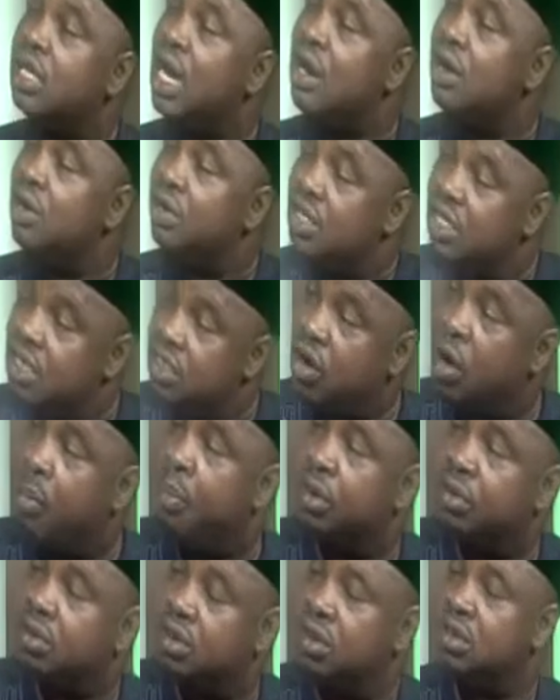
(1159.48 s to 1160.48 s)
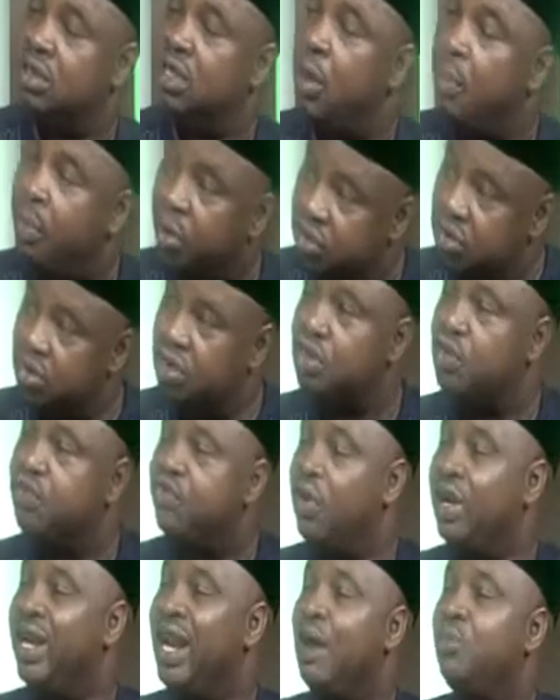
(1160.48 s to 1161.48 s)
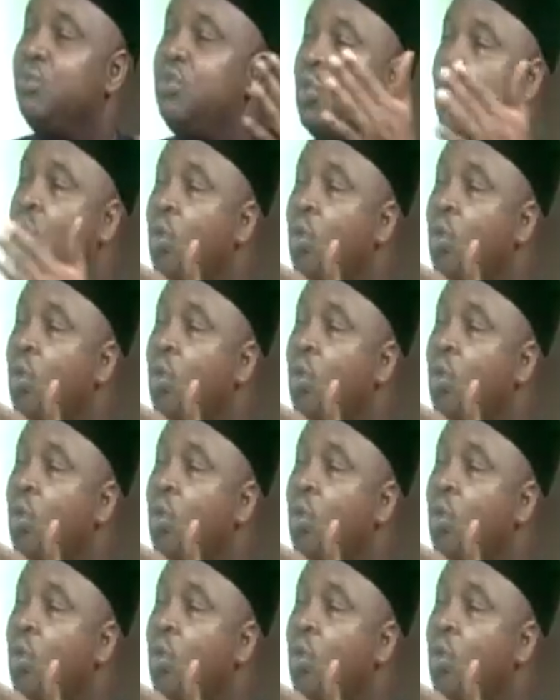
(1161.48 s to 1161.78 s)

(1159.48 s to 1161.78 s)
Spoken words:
not this the opportunity for them to go